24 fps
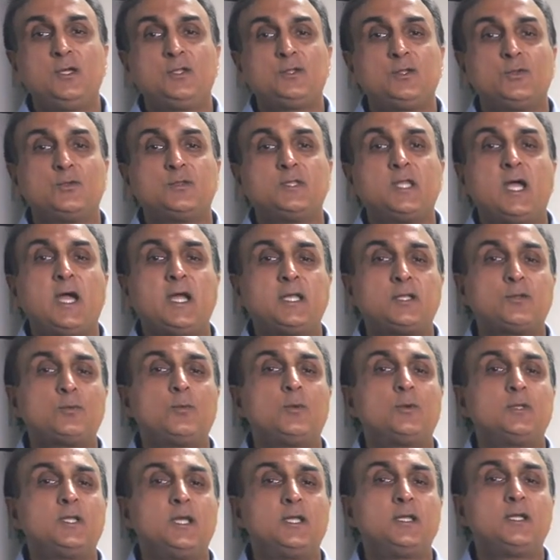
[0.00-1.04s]
So
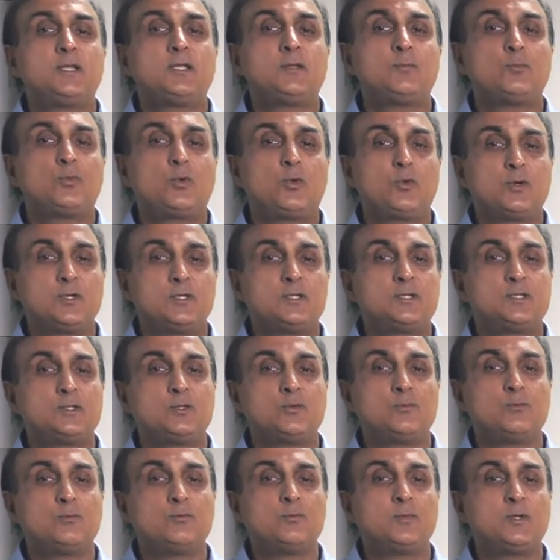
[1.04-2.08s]
then it's important
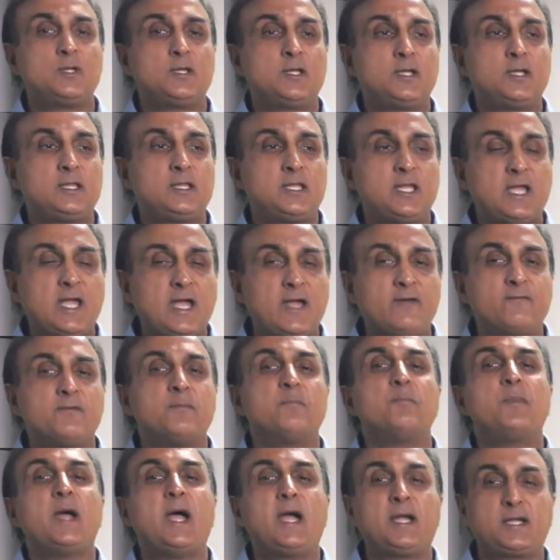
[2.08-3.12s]
to have a
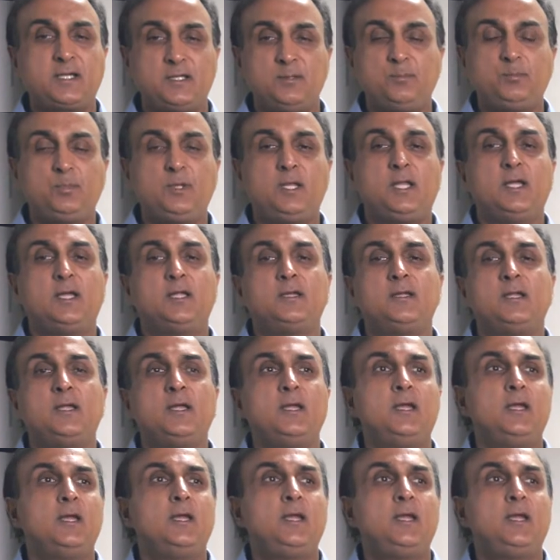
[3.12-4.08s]
backup plan